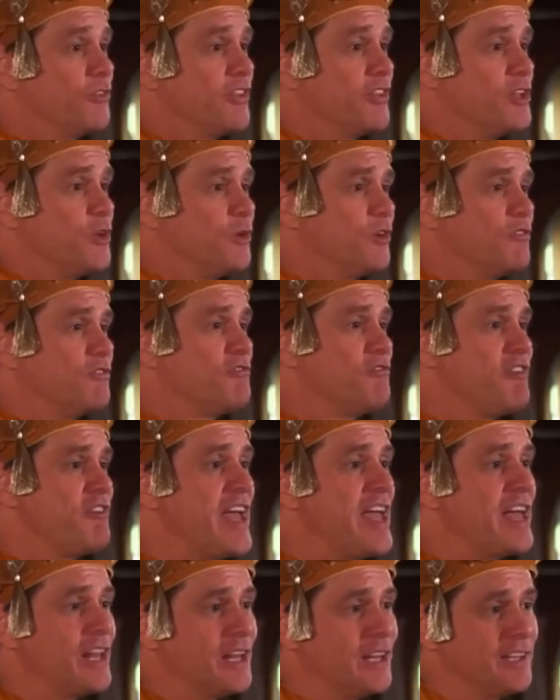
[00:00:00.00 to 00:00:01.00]
was that you can
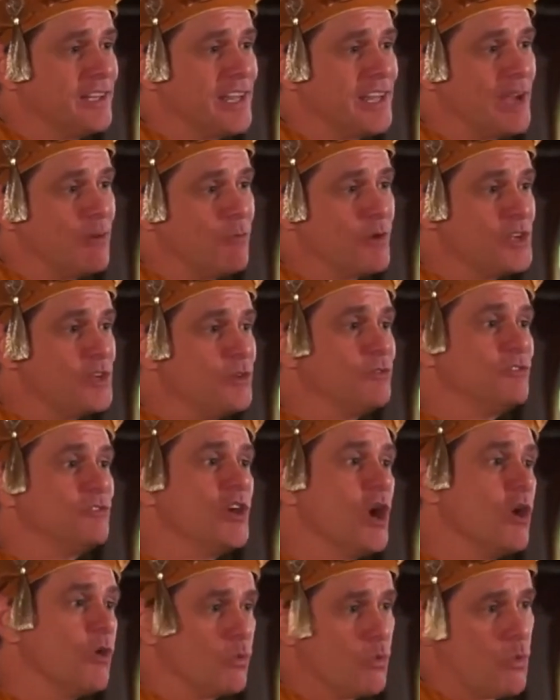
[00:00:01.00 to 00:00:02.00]
fail at what you
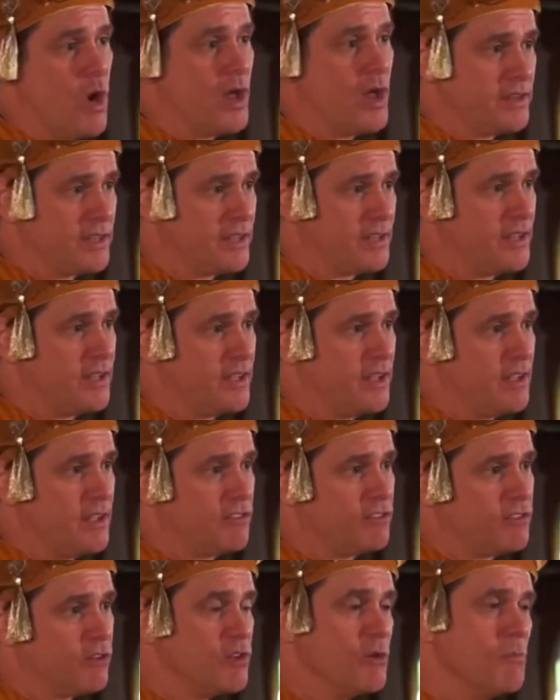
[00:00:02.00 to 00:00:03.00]
don't want.
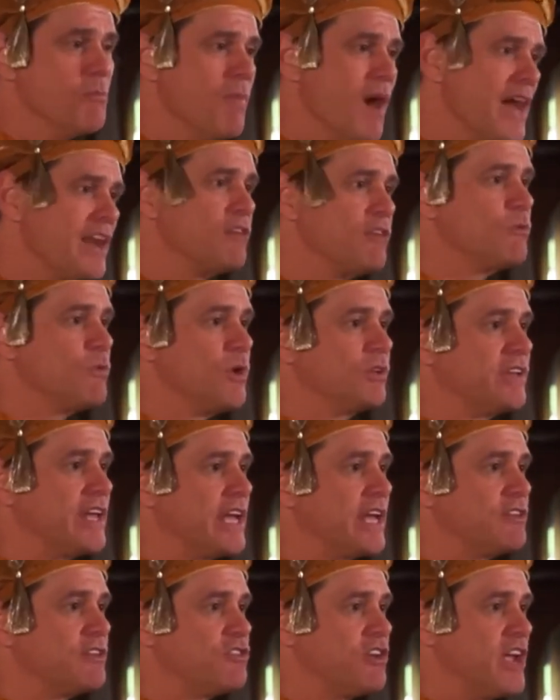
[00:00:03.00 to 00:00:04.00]
So you might as well
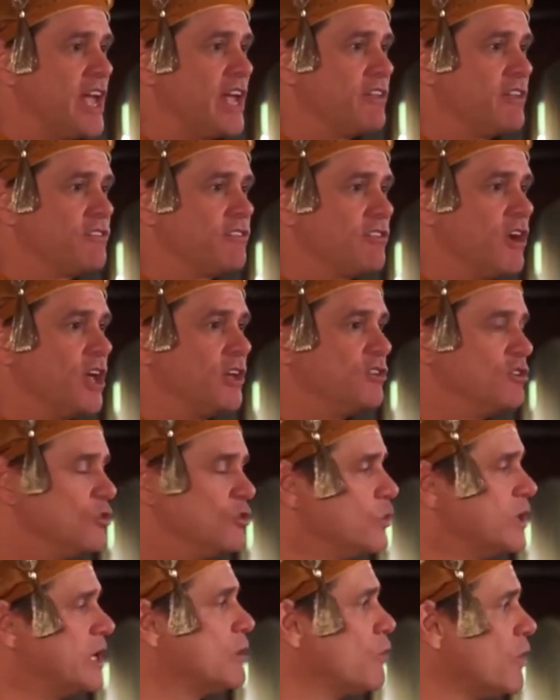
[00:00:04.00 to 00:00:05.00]
take a chance on
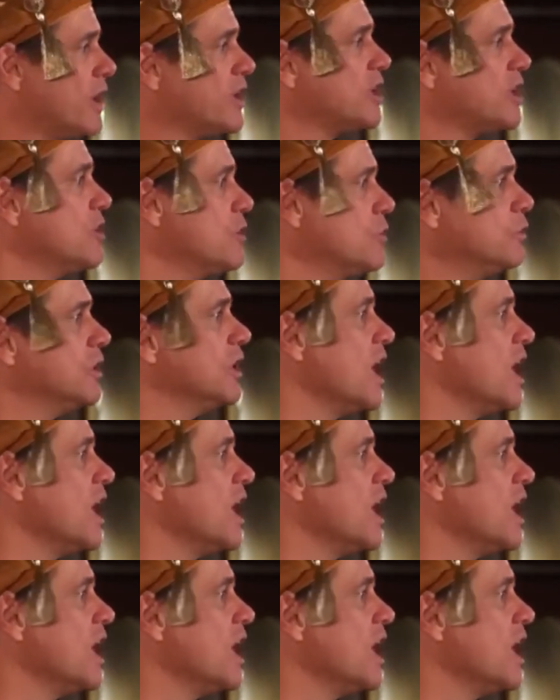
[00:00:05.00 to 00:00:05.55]
doing what you